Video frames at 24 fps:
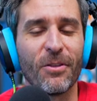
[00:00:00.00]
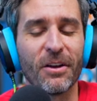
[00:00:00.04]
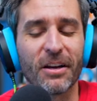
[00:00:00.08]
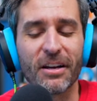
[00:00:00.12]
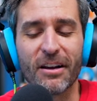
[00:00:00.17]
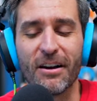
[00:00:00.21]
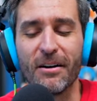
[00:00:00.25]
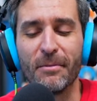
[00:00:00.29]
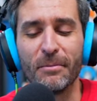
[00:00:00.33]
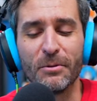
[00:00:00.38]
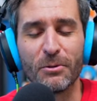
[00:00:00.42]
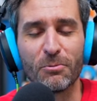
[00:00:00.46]
that
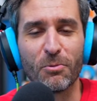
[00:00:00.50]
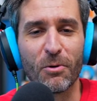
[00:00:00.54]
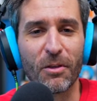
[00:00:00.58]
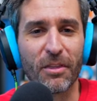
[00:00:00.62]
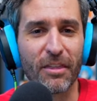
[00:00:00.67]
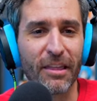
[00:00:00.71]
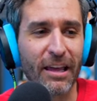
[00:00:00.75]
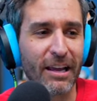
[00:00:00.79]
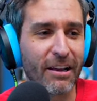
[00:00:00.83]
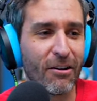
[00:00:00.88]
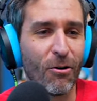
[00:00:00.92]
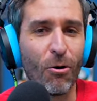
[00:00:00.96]
comes
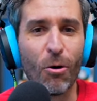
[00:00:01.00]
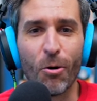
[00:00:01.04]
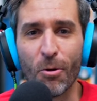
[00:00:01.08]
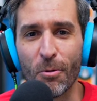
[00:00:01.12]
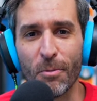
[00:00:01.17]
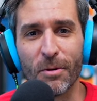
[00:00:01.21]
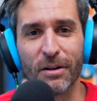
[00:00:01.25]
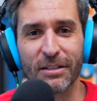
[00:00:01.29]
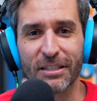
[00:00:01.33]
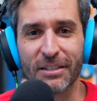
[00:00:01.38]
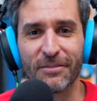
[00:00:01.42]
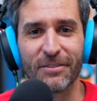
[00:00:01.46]
with like a whole
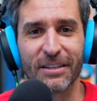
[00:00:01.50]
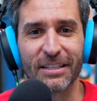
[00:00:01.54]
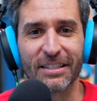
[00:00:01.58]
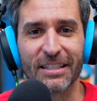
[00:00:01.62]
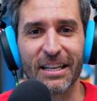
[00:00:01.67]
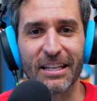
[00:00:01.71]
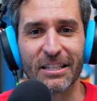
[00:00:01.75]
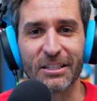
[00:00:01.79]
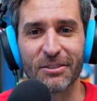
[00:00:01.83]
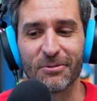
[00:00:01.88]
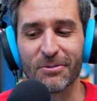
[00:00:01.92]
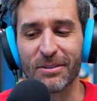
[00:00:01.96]
bunch of
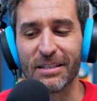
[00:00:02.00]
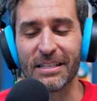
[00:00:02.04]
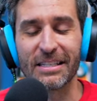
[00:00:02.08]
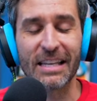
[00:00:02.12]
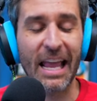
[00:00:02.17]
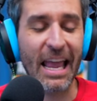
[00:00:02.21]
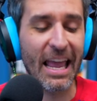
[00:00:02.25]
accessories